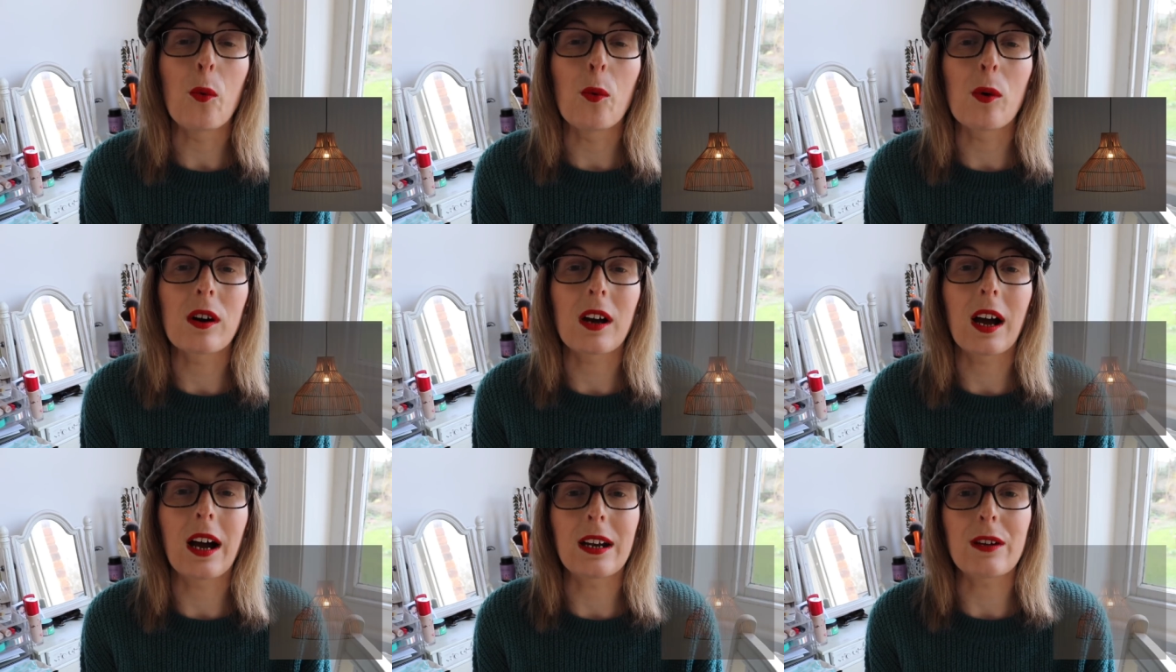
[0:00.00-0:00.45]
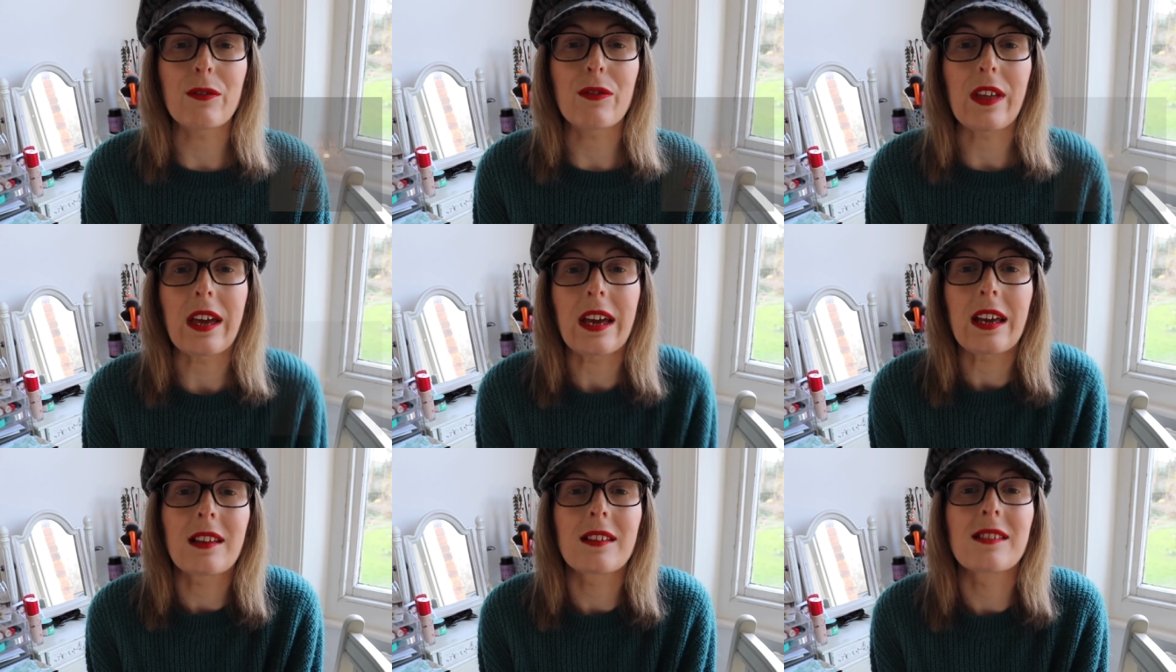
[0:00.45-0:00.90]
what kind of
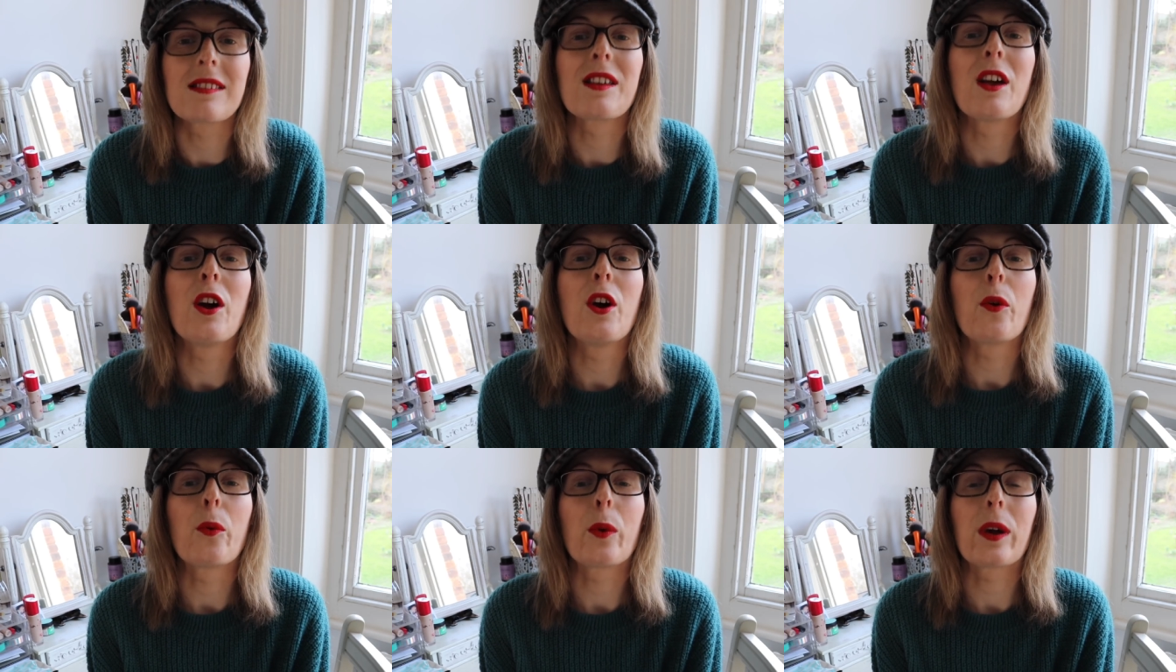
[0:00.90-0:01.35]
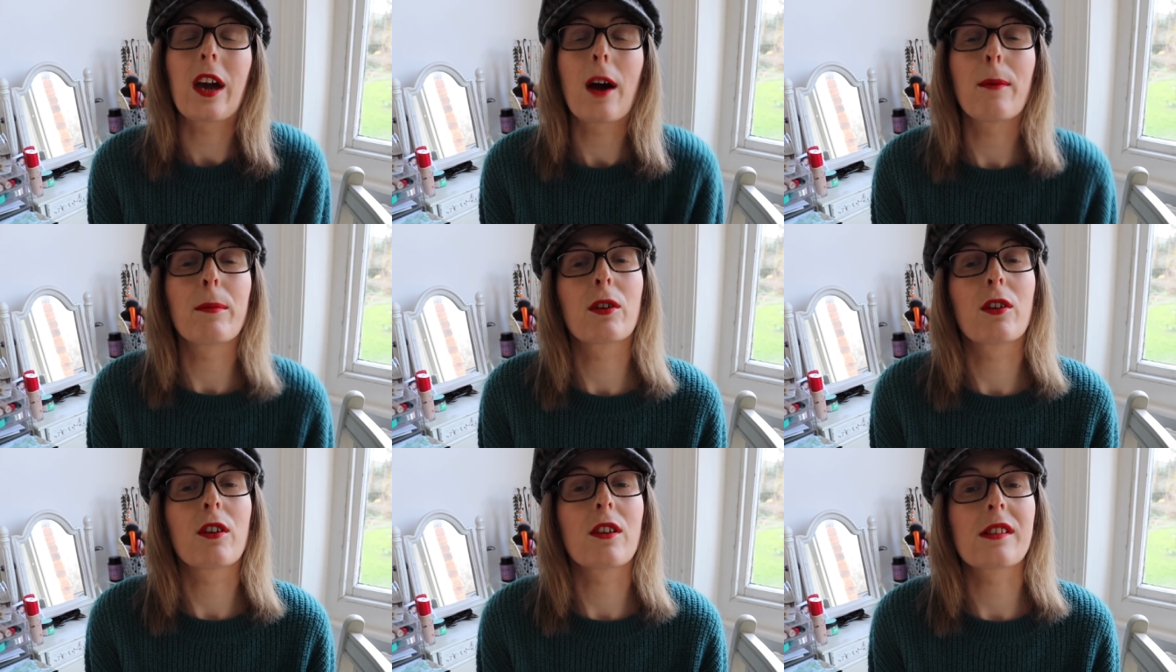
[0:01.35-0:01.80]
things we
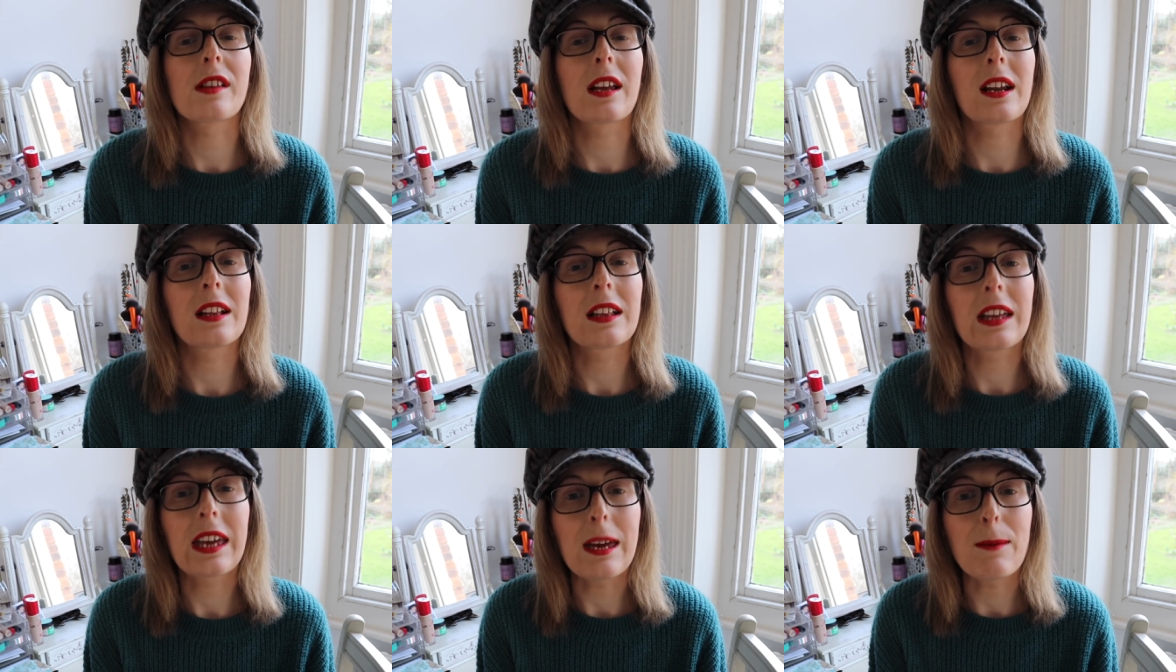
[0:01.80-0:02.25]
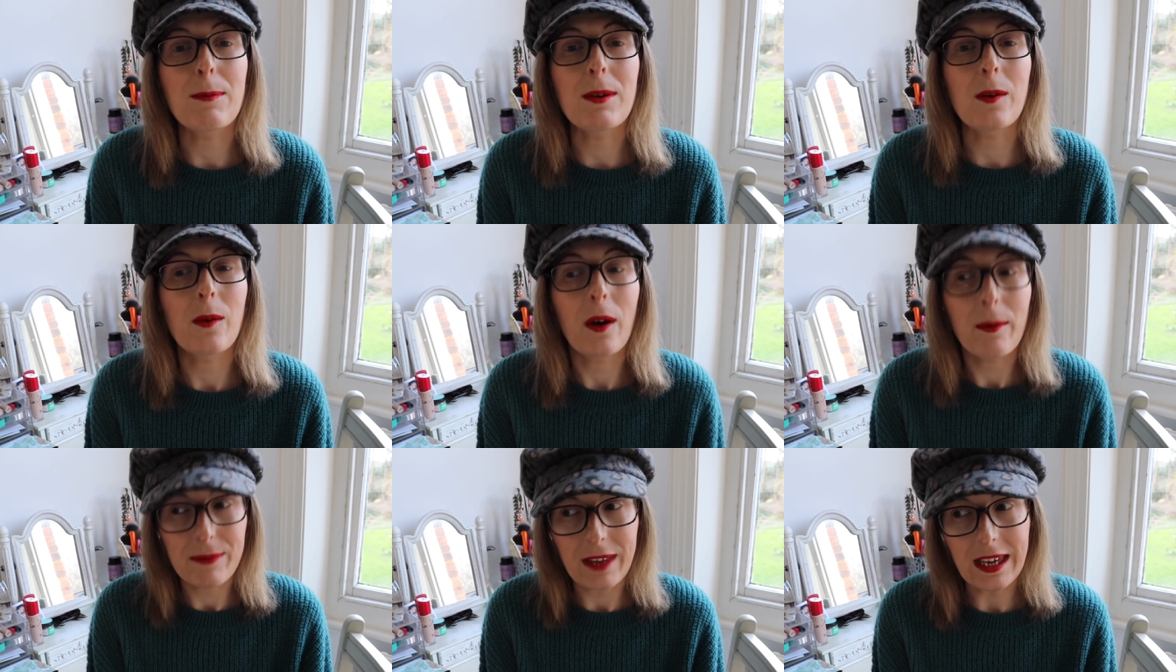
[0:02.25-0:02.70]
come across, and I'll keep
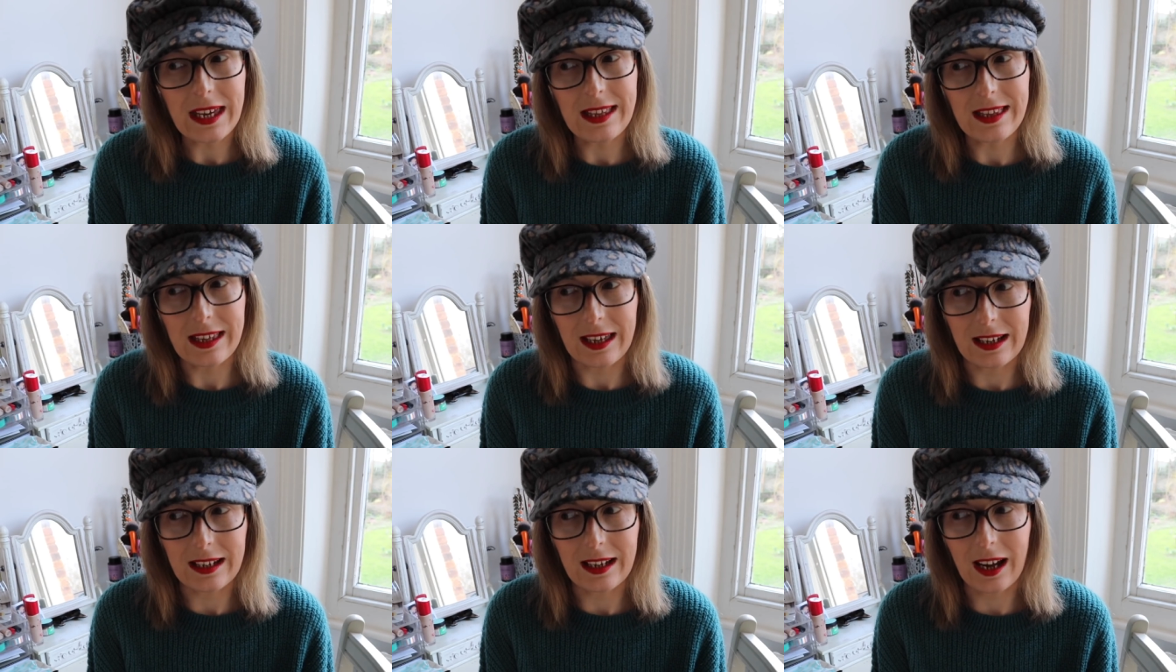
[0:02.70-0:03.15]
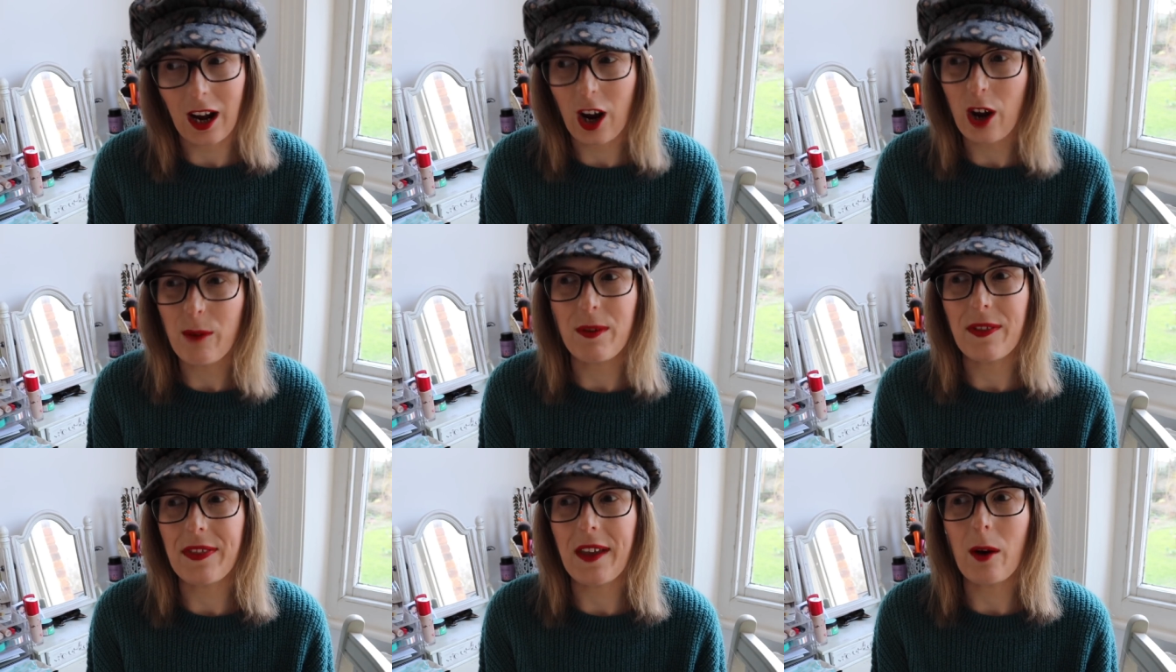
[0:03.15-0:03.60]
you updated. I
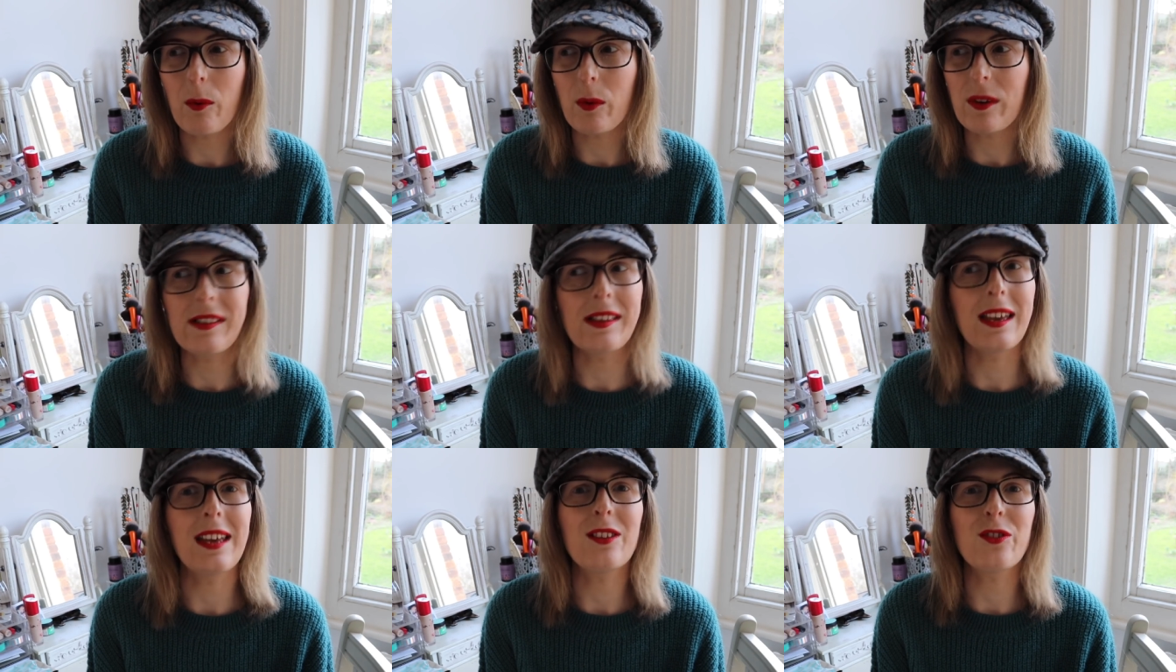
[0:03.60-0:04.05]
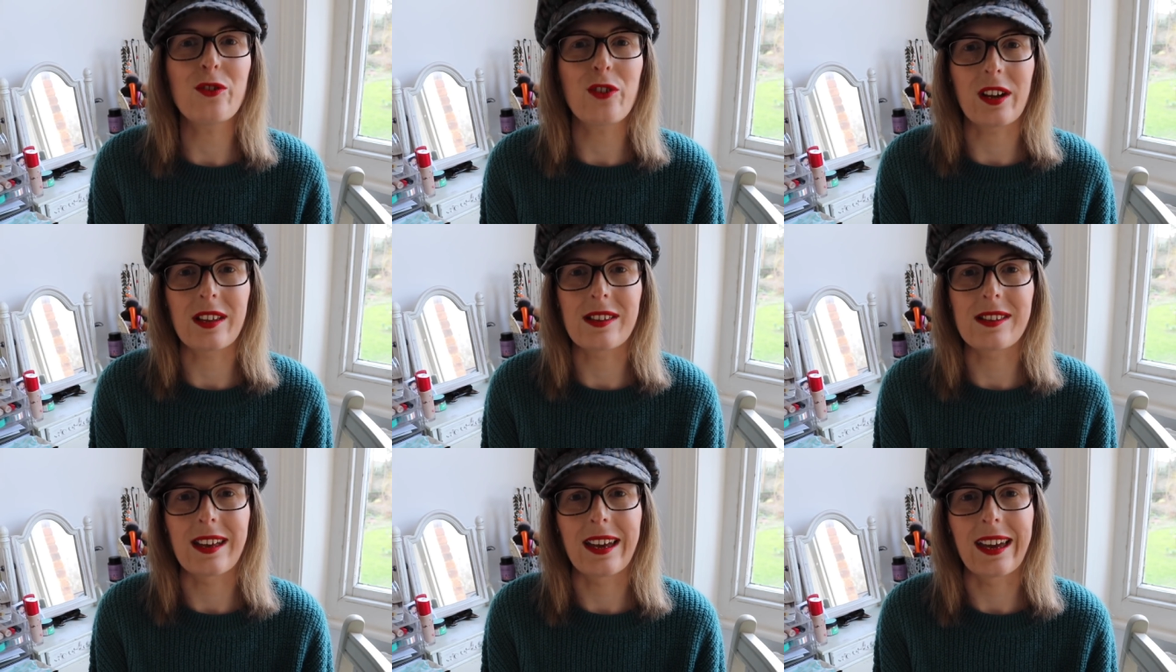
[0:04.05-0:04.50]
hope that that was
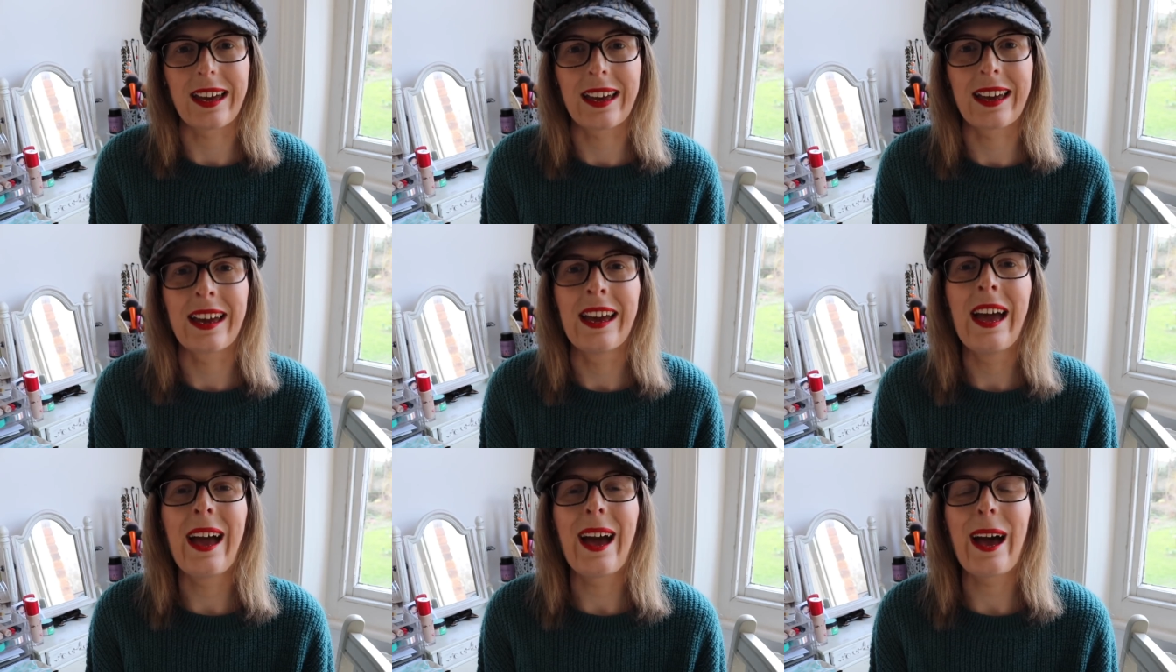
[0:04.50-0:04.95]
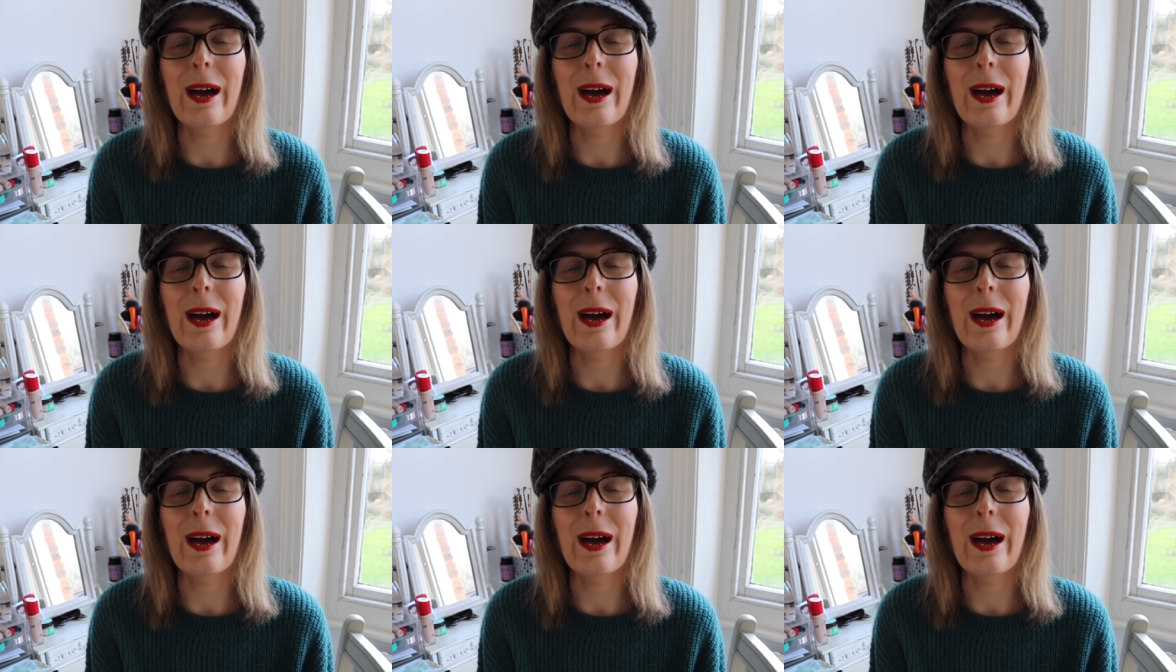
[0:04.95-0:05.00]
interesting.